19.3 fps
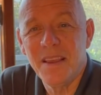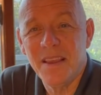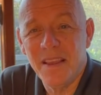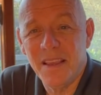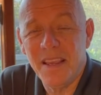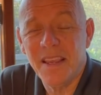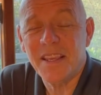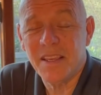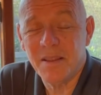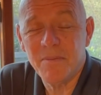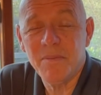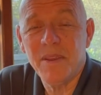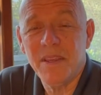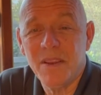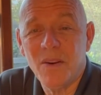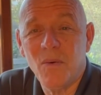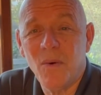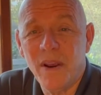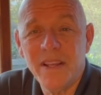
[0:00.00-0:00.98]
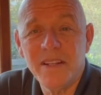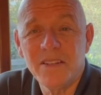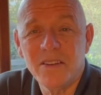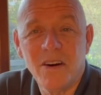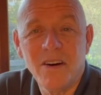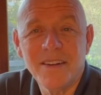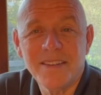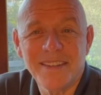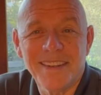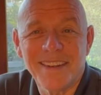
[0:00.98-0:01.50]
It can be quite
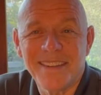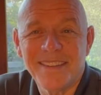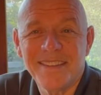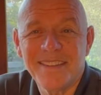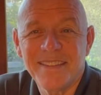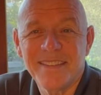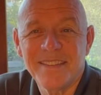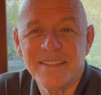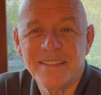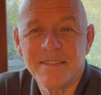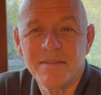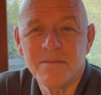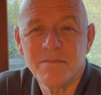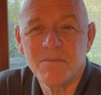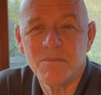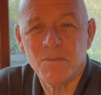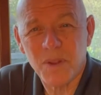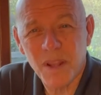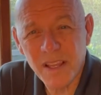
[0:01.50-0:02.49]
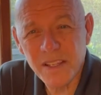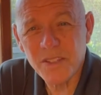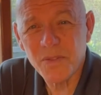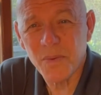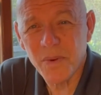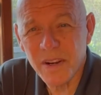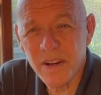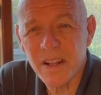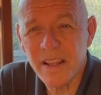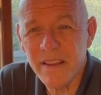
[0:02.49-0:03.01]
daunting. Plus,
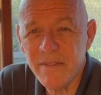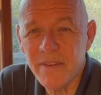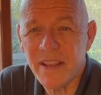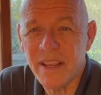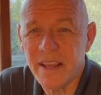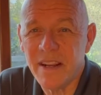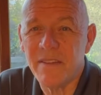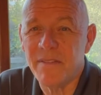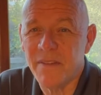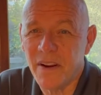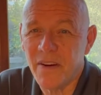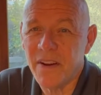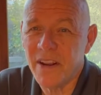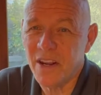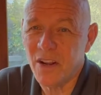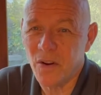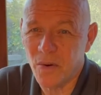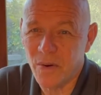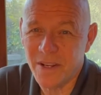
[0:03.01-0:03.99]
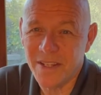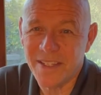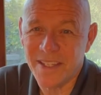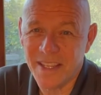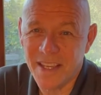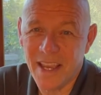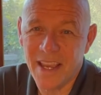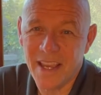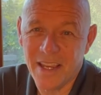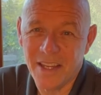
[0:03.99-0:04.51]
we're living in a very
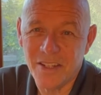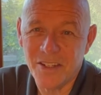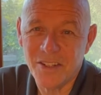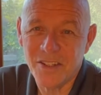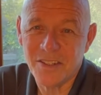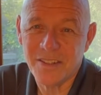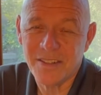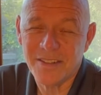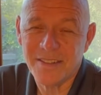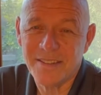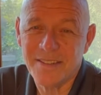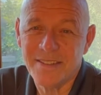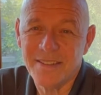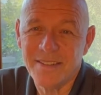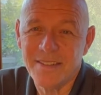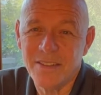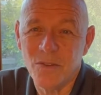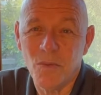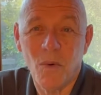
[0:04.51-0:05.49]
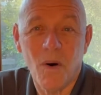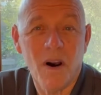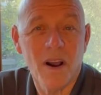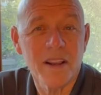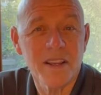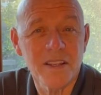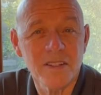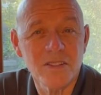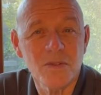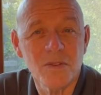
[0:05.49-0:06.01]
noisy age. You
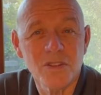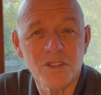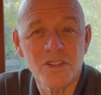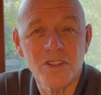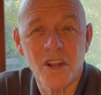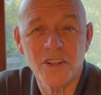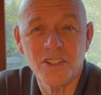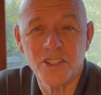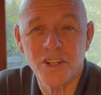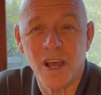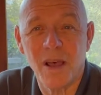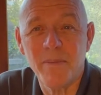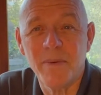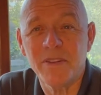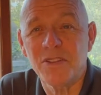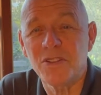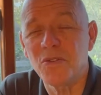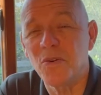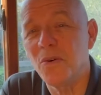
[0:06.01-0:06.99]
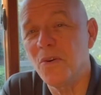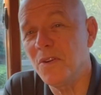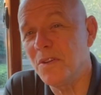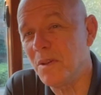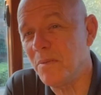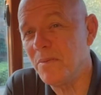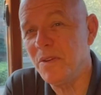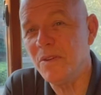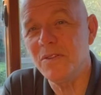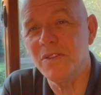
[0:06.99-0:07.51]
walk into a shopping store and the
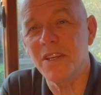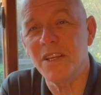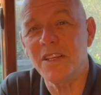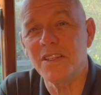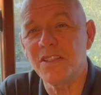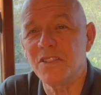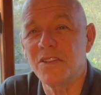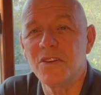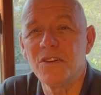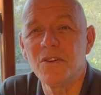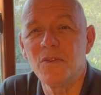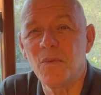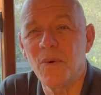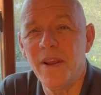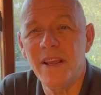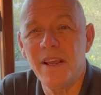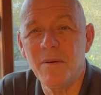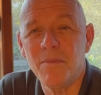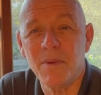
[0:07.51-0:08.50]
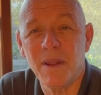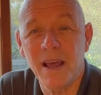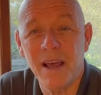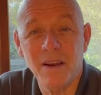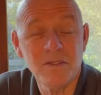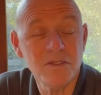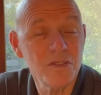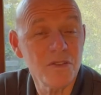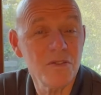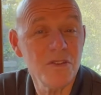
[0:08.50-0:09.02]
music is turned way up
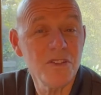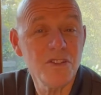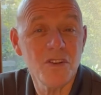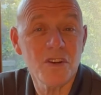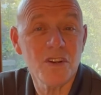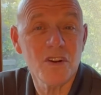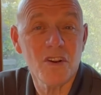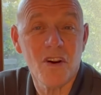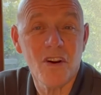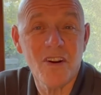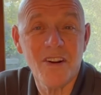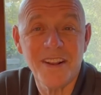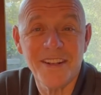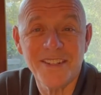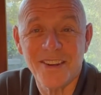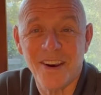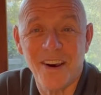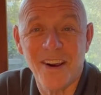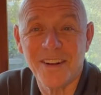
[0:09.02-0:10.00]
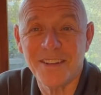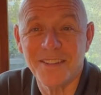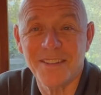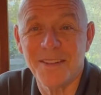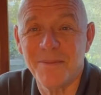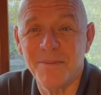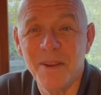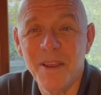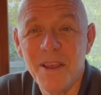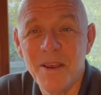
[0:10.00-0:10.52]
loud so that you can hardly talk to
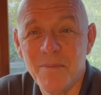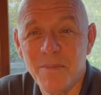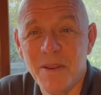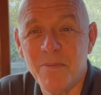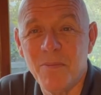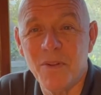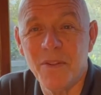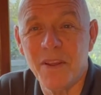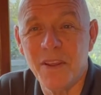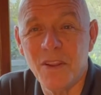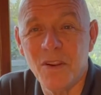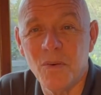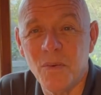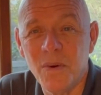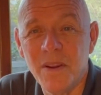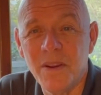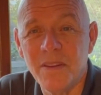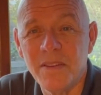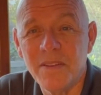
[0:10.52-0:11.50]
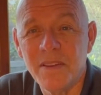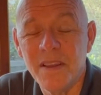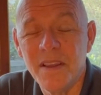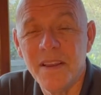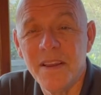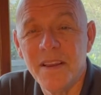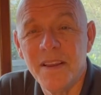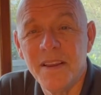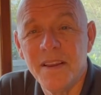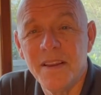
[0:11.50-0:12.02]
the people that you're with.
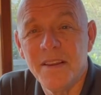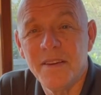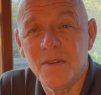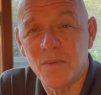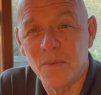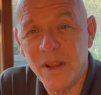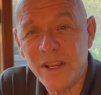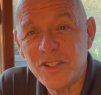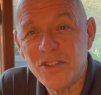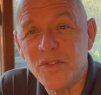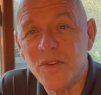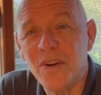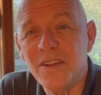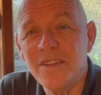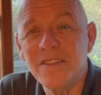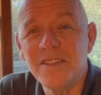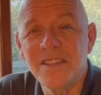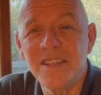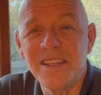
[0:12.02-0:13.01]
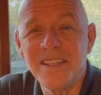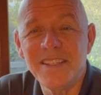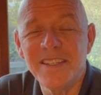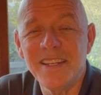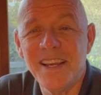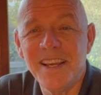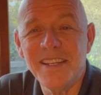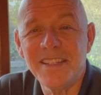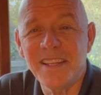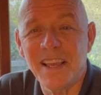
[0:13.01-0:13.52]
Restaurants these
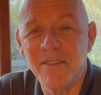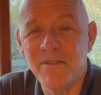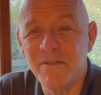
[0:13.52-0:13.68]
days have